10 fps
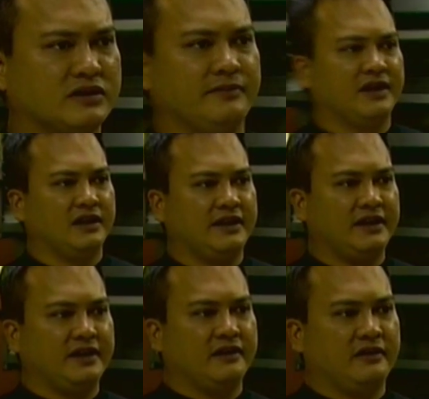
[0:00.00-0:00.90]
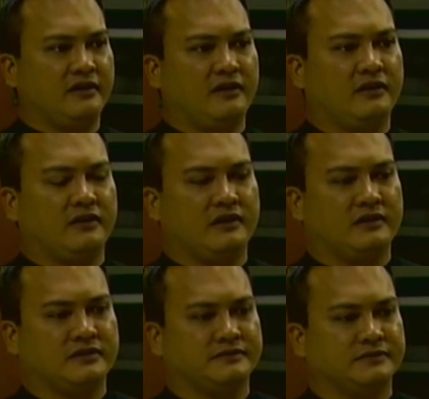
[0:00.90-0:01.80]
ultimately our
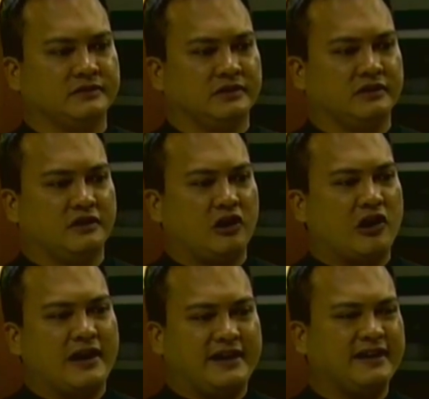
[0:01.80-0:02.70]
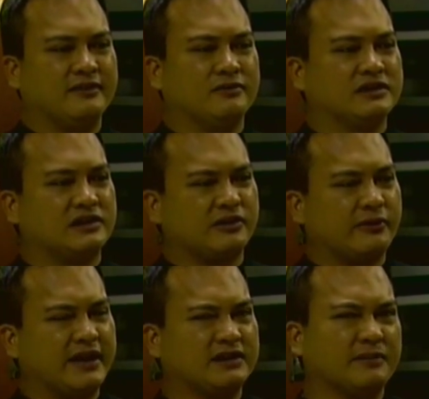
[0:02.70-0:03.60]
uh, our idea was to
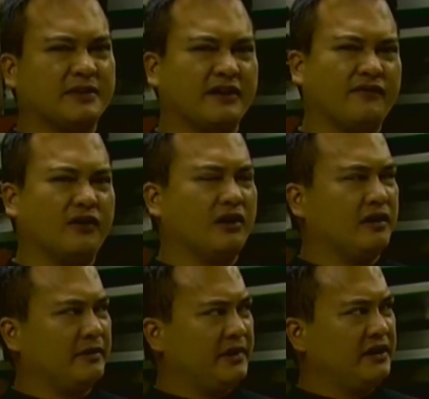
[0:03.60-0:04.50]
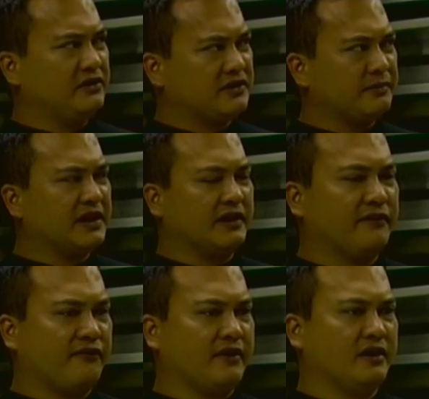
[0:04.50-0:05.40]
create something fun on the menu, something
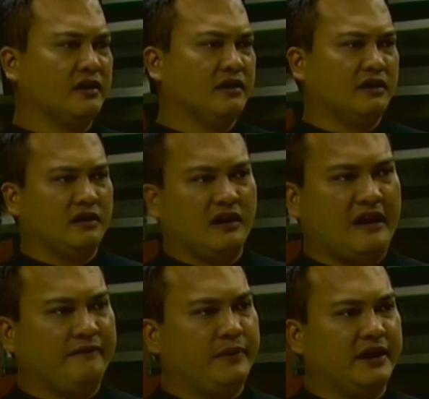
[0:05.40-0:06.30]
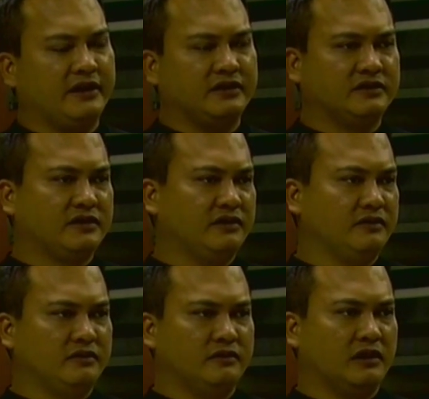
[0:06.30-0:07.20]
different. I've been
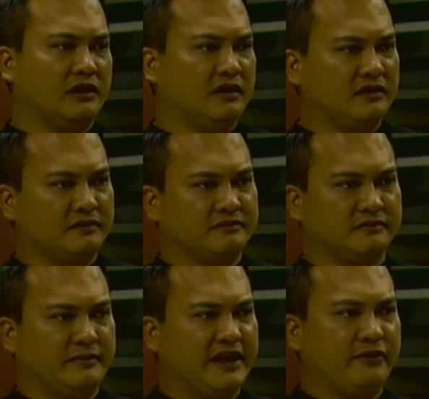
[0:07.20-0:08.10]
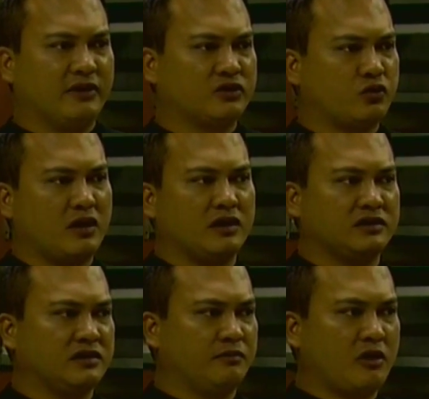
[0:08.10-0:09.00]
to uh, many
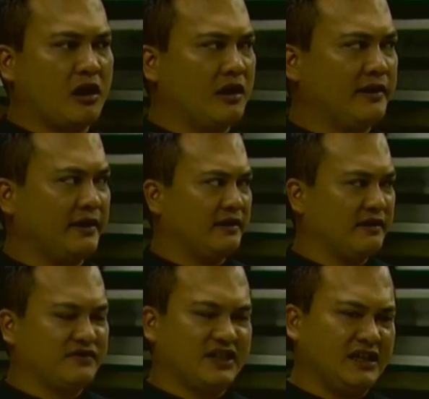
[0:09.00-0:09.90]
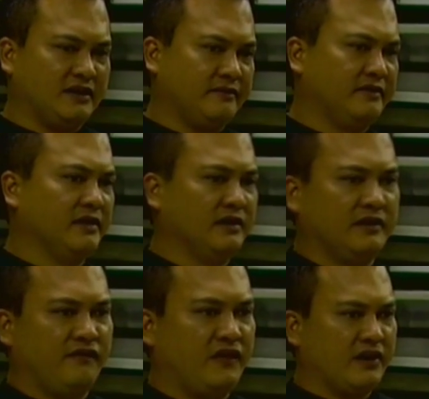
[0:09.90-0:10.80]
restaurants abroad, and I've seen
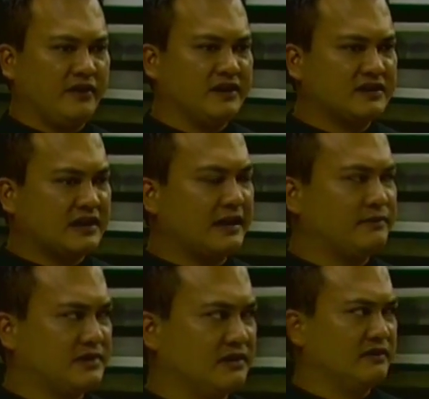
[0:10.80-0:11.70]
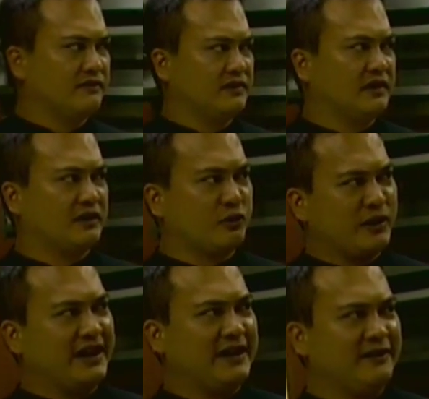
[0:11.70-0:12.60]
various types of uh,
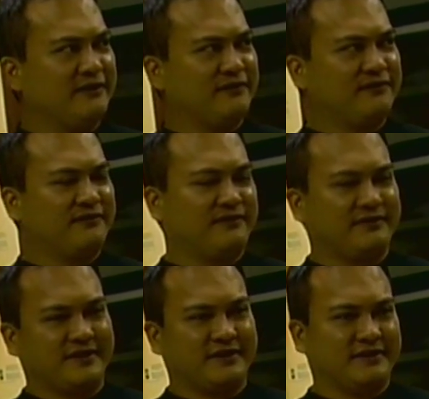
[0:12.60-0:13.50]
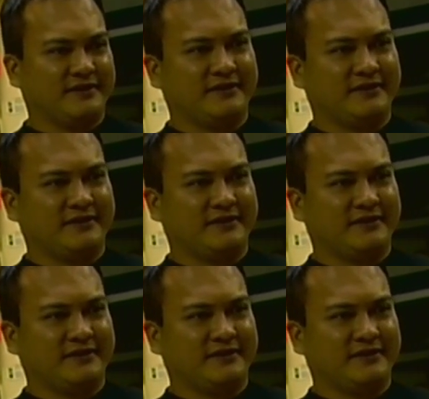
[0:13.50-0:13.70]
creative uh,